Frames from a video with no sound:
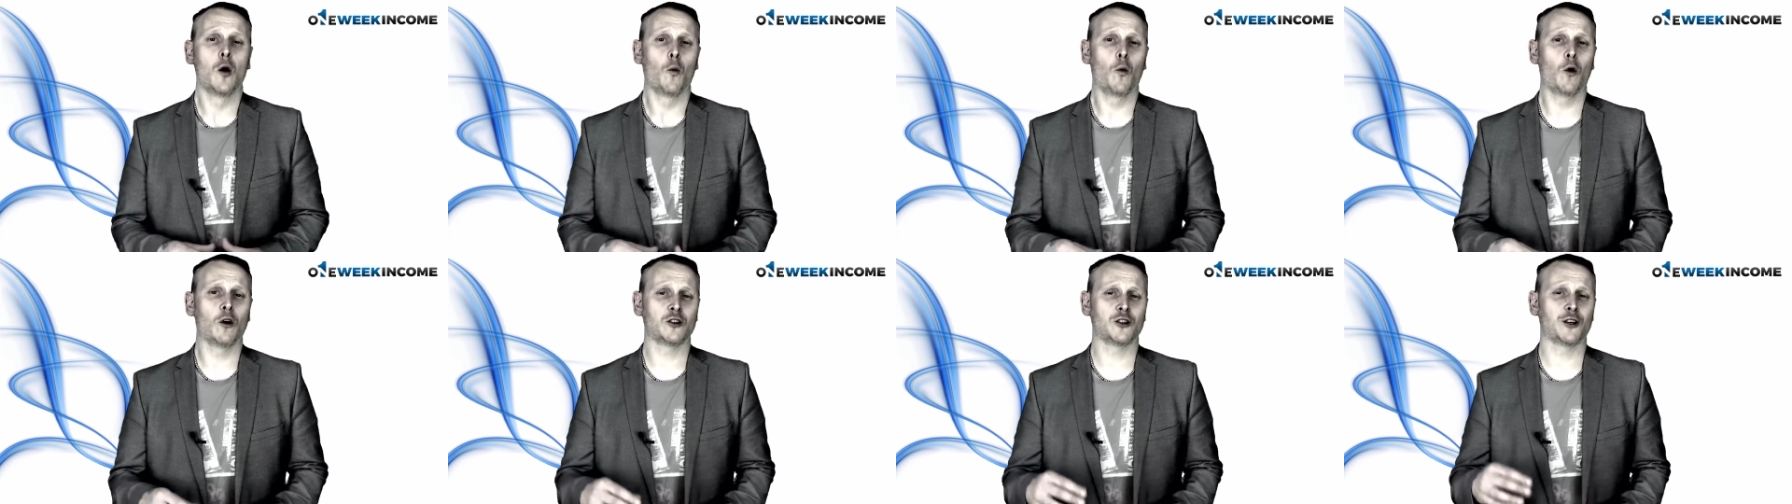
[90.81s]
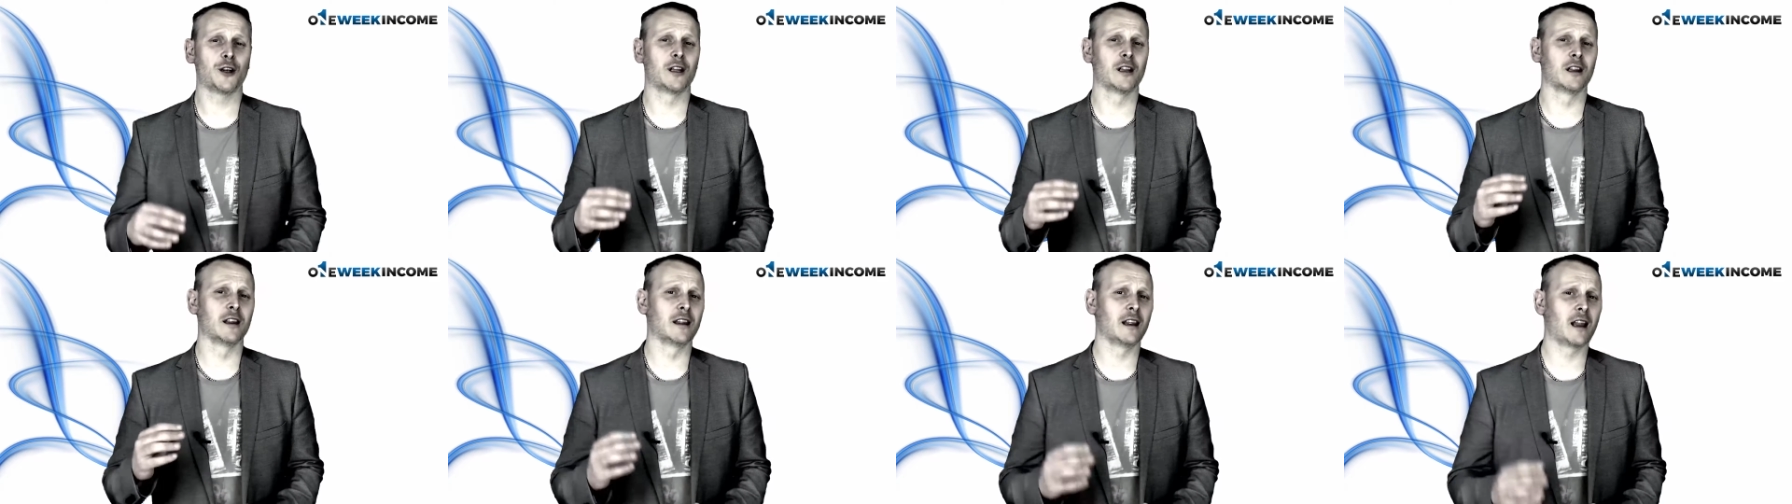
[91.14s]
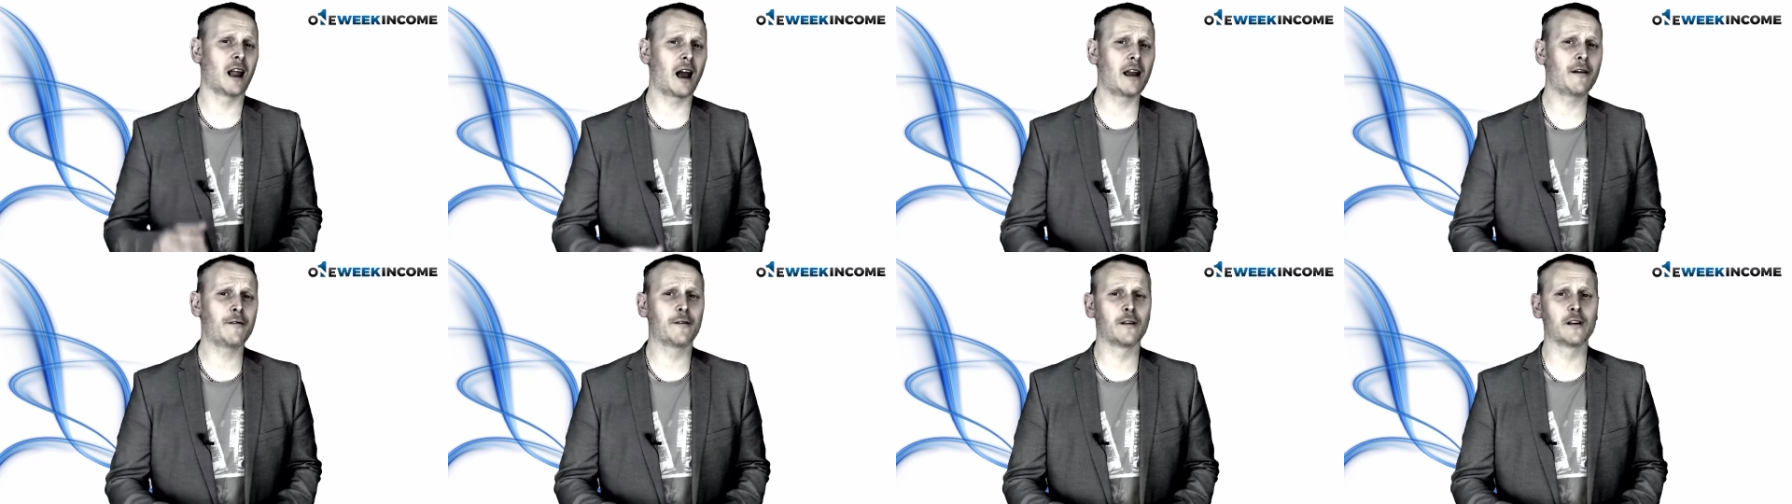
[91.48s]
watching
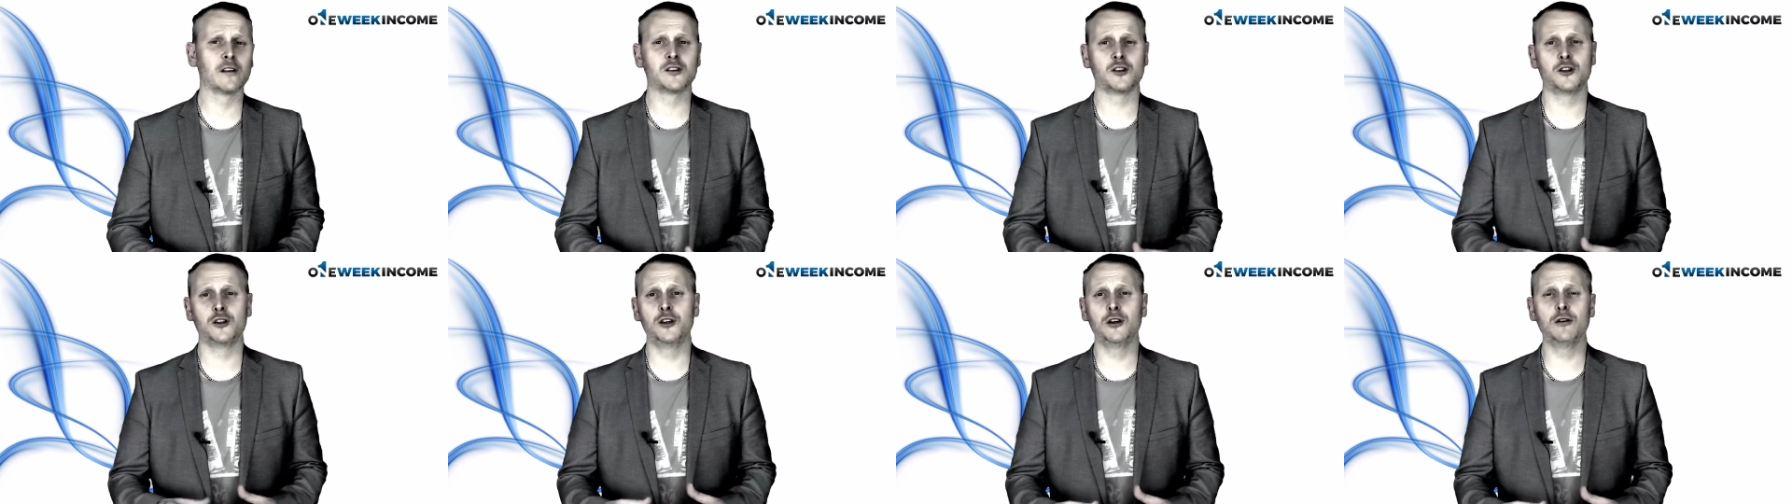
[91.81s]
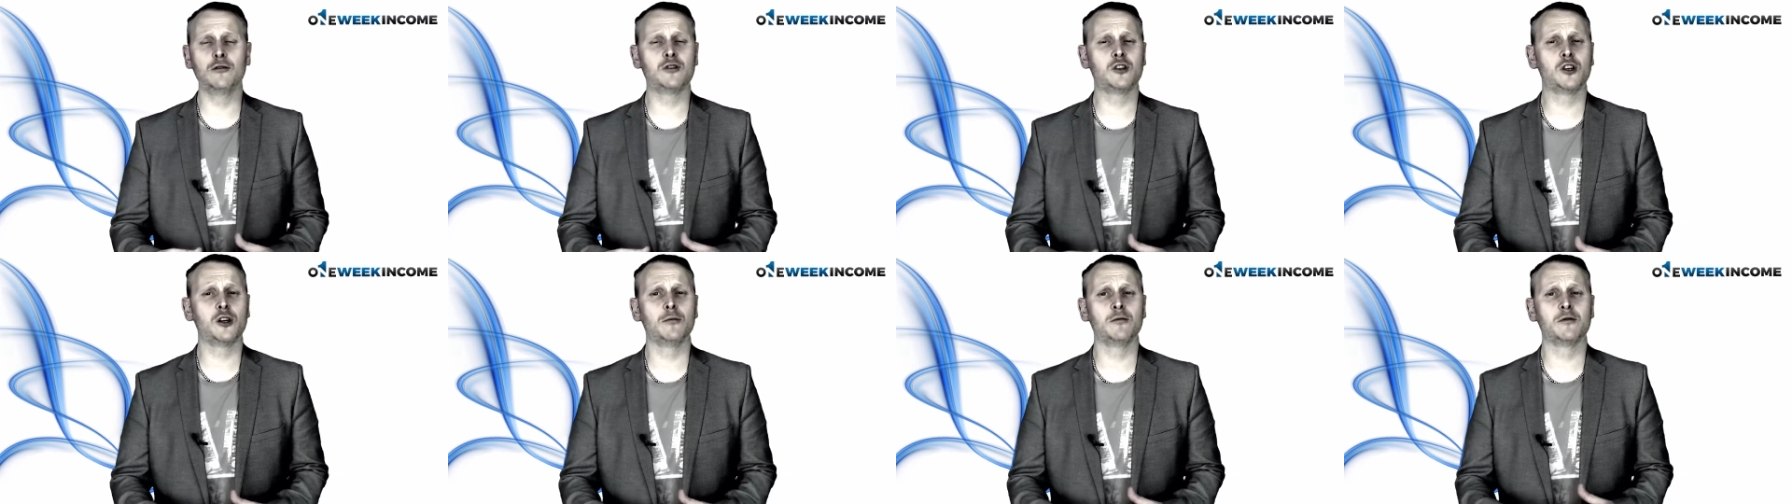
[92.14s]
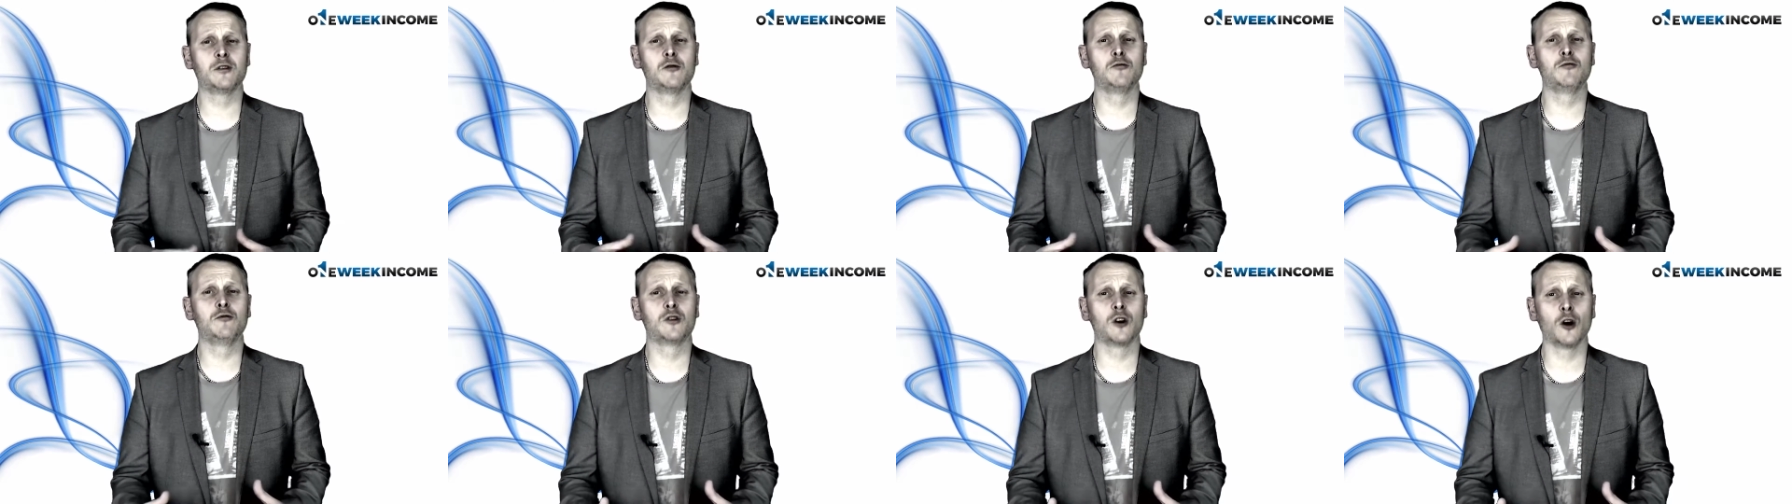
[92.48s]
lifeless YouTube
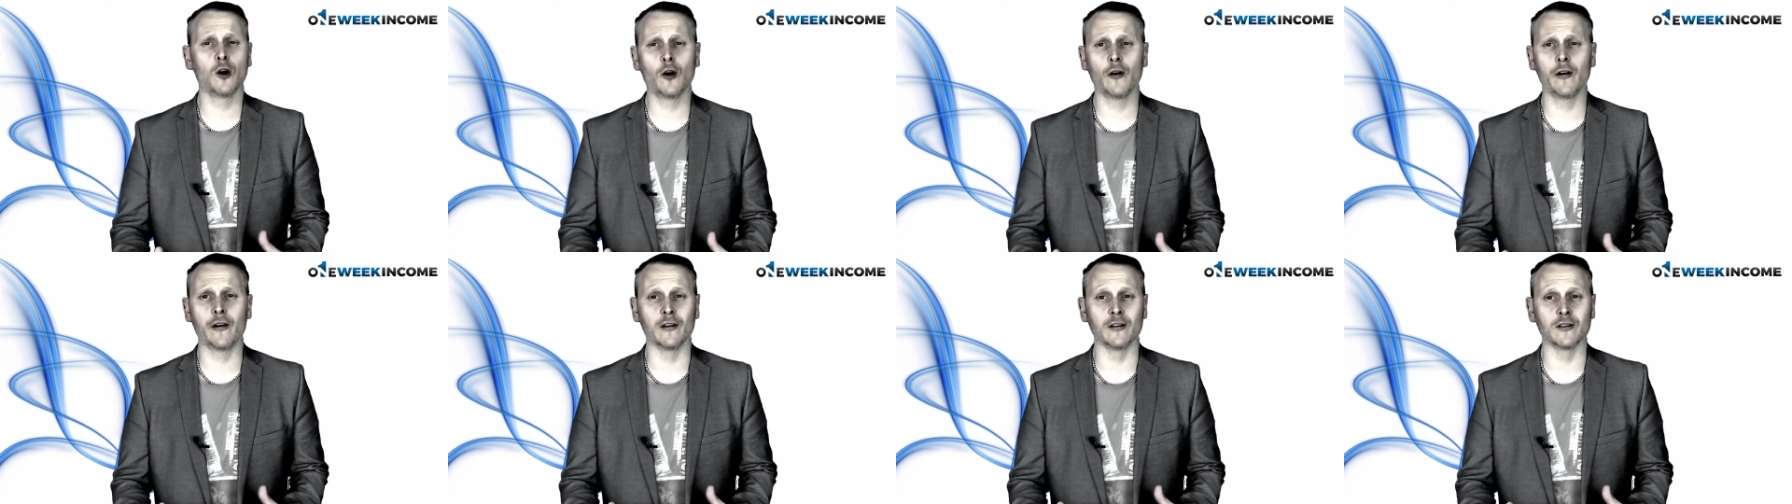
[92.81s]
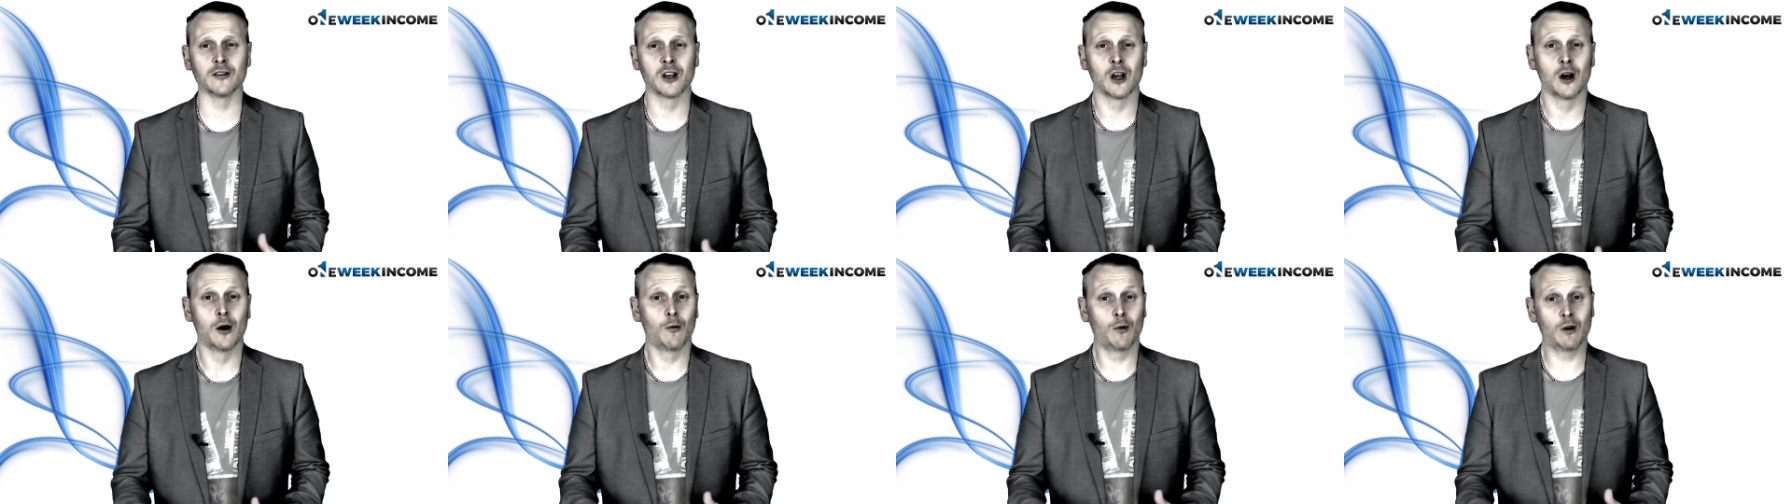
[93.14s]
tutorials